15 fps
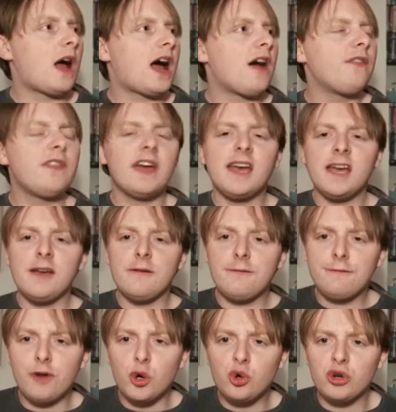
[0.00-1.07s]
and they
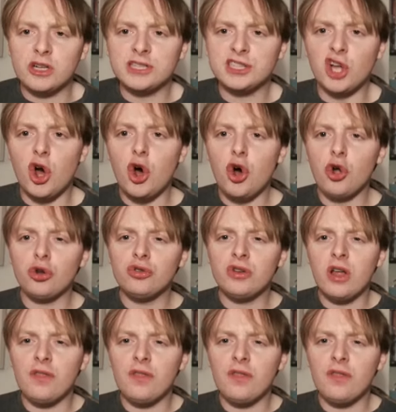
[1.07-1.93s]
focused on